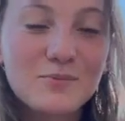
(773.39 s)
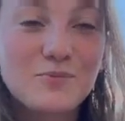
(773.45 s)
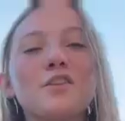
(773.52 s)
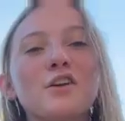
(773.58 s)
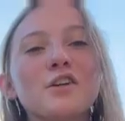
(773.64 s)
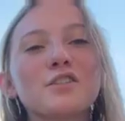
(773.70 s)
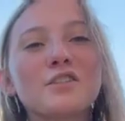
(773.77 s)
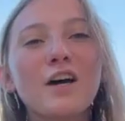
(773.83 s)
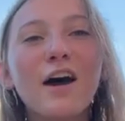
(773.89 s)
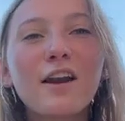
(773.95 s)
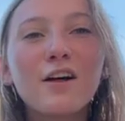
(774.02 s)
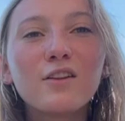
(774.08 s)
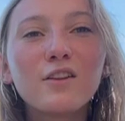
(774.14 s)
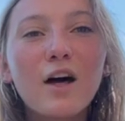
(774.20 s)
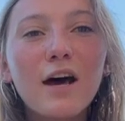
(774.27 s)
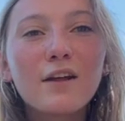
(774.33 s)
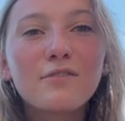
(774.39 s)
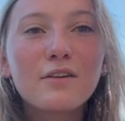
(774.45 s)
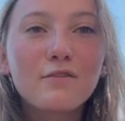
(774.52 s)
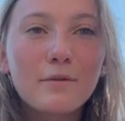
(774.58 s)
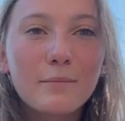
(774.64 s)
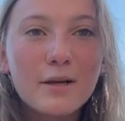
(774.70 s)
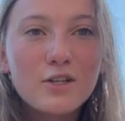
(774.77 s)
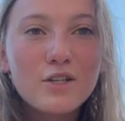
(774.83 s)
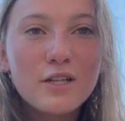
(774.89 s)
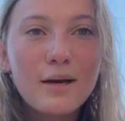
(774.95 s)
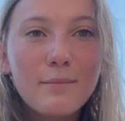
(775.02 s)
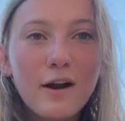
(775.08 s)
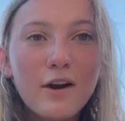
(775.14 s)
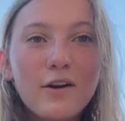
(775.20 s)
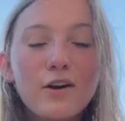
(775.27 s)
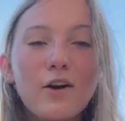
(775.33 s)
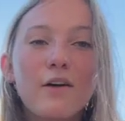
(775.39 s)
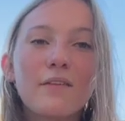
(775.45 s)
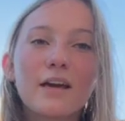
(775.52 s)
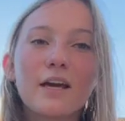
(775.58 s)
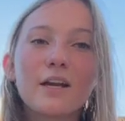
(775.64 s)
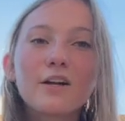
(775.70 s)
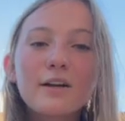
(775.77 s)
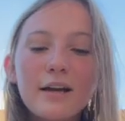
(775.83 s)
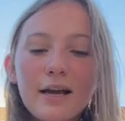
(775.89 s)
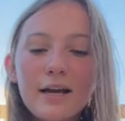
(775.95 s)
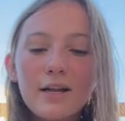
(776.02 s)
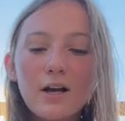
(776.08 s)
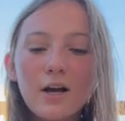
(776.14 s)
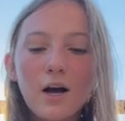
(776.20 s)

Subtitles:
There's not a lot of information about it on the internet,